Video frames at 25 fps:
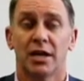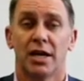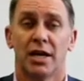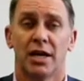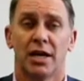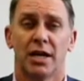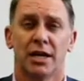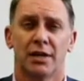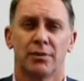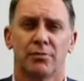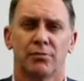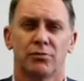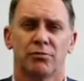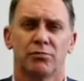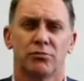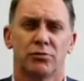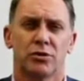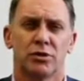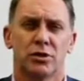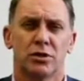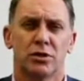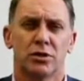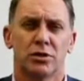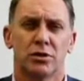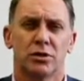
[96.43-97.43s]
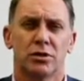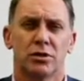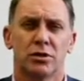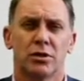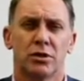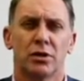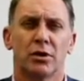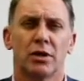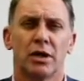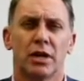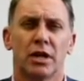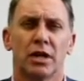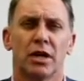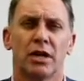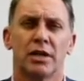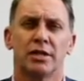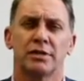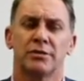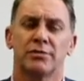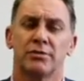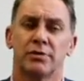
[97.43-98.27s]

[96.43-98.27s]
to utilize